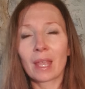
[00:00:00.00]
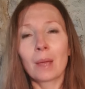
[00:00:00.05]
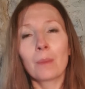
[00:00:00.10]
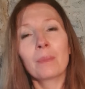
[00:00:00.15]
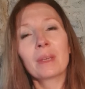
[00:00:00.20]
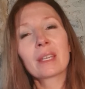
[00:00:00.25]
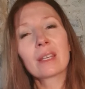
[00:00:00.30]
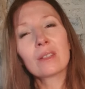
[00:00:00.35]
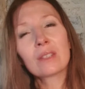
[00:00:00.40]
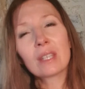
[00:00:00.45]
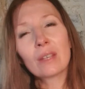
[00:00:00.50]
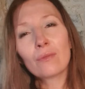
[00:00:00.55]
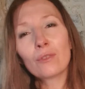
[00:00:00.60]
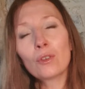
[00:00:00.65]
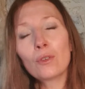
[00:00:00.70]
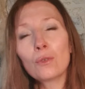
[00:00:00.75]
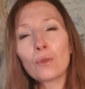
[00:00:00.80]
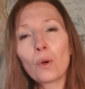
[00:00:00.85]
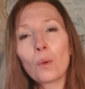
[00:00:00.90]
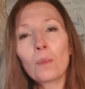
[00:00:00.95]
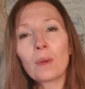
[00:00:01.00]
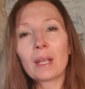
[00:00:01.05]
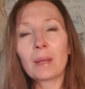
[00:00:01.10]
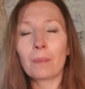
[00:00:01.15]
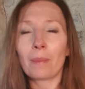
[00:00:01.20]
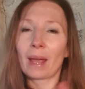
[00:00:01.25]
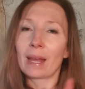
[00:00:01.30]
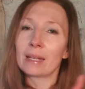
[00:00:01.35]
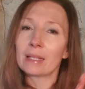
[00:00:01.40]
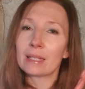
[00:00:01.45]
Because if you normally
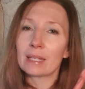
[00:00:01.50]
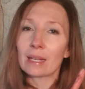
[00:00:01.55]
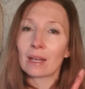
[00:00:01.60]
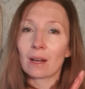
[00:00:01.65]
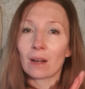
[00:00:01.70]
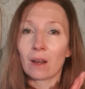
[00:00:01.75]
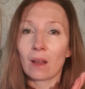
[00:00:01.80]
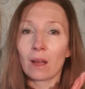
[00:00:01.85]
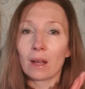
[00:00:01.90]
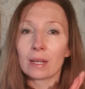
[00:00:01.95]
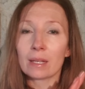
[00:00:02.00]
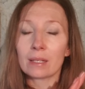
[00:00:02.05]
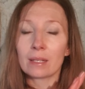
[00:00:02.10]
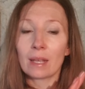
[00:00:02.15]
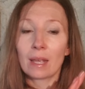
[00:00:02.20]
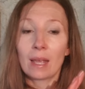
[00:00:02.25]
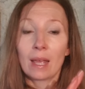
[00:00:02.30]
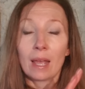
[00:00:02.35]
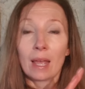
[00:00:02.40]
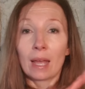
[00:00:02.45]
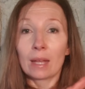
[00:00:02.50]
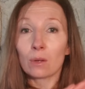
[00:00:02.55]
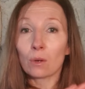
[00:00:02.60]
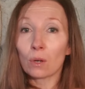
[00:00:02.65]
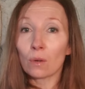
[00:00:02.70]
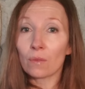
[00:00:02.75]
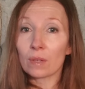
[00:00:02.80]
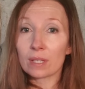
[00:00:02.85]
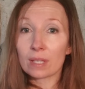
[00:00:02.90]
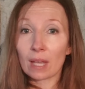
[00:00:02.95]
paint inclined and all
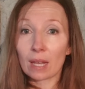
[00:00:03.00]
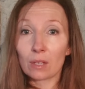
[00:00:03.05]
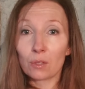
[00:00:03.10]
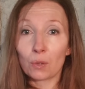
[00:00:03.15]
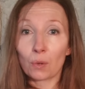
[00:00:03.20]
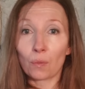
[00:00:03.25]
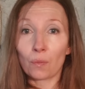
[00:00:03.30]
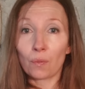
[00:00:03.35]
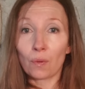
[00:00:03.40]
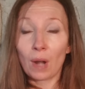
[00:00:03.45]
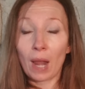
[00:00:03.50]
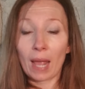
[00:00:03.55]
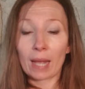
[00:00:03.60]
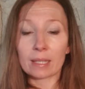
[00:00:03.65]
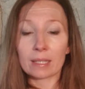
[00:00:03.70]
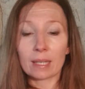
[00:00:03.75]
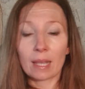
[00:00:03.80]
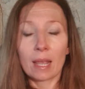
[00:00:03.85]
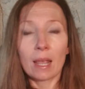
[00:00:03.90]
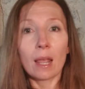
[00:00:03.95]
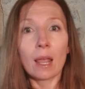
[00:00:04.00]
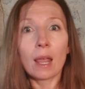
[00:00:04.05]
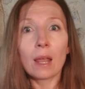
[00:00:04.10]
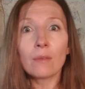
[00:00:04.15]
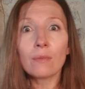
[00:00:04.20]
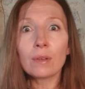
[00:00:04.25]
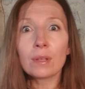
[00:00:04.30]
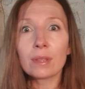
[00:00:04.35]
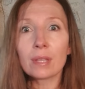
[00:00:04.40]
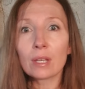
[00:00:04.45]
of a sudden you're flat,
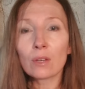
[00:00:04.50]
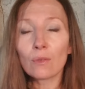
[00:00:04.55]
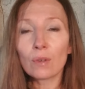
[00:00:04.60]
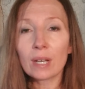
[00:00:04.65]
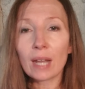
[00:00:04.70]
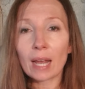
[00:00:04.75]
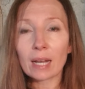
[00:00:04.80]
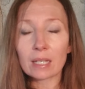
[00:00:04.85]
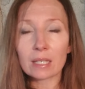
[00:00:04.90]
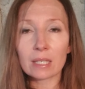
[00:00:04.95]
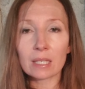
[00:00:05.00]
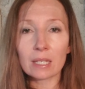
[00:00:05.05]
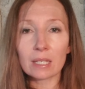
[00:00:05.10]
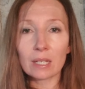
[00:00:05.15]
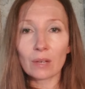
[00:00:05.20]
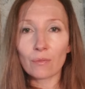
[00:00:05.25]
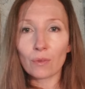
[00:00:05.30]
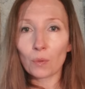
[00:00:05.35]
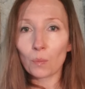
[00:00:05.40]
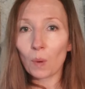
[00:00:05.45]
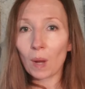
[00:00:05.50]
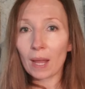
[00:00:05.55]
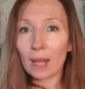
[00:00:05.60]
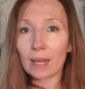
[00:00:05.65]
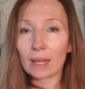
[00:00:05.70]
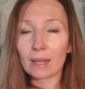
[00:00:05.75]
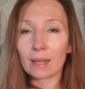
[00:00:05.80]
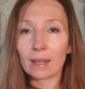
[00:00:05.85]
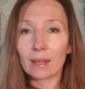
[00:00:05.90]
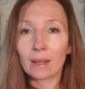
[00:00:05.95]
everything reacts in a different
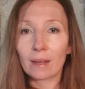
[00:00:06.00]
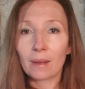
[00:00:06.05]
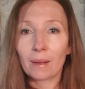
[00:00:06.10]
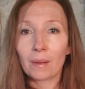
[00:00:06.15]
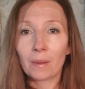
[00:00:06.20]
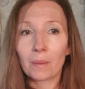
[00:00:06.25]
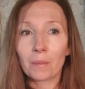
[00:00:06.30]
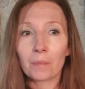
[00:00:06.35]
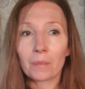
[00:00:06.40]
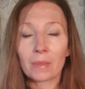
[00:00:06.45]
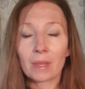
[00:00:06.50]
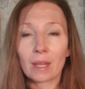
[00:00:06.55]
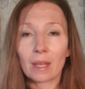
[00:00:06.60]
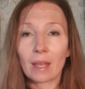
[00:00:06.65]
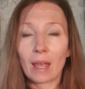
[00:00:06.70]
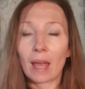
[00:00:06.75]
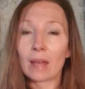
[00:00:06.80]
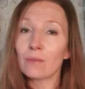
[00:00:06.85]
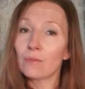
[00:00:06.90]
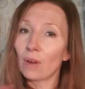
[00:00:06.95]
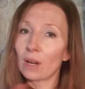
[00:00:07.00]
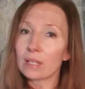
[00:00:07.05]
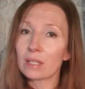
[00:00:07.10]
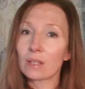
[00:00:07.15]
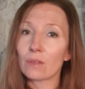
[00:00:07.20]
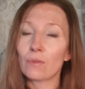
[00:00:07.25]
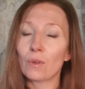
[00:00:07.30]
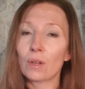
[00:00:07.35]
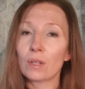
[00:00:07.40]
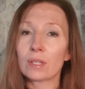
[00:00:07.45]
way, and vice
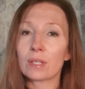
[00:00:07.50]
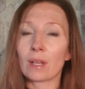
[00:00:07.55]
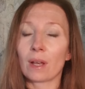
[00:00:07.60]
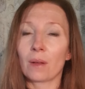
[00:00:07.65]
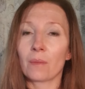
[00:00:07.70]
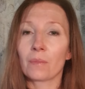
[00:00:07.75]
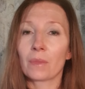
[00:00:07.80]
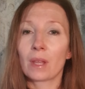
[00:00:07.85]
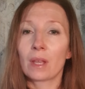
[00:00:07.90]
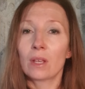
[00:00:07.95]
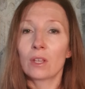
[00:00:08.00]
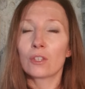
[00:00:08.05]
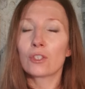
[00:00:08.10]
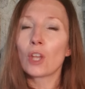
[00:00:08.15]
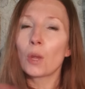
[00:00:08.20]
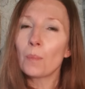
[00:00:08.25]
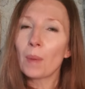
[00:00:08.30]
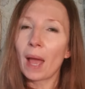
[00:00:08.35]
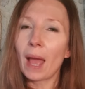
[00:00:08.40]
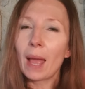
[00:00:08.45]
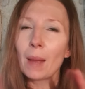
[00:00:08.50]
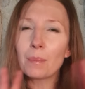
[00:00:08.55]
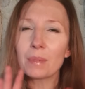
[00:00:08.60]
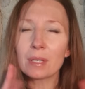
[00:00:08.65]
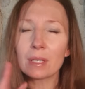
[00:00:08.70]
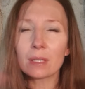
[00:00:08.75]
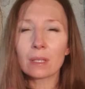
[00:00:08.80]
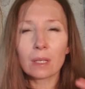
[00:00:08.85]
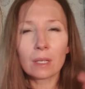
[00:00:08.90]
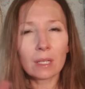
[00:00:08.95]
versa. So perhaps
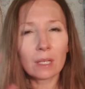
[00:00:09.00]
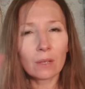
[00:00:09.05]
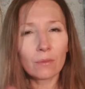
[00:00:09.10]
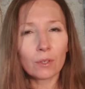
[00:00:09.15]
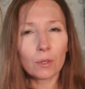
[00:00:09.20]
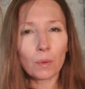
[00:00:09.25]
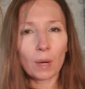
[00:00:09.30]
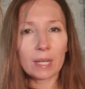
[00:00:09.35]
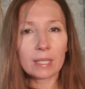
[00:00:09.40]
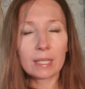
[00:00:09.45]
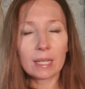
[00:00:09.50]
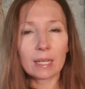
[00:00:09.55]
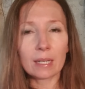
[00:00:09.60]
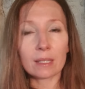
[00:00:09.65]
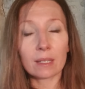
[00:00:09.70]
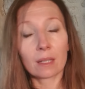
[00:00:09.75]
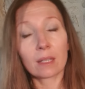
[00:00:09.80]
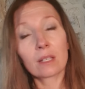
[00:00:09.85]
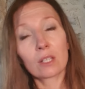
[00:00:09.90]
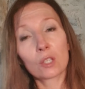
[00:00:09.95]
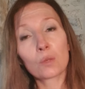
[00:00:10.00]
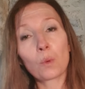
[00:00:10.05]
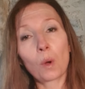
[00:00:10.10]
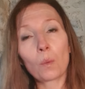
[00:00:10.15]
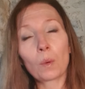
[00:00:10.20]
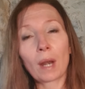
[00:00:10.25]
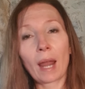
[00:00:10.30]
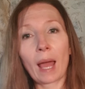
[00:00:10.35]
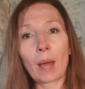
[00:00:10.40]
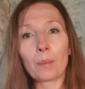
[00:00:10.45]
it's going to give you ideas, and this is what
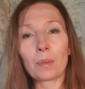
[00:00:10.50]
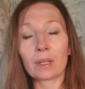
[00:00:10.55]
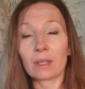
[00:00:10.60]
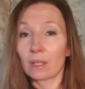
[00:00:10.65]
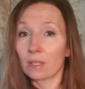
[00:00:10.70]
will happen.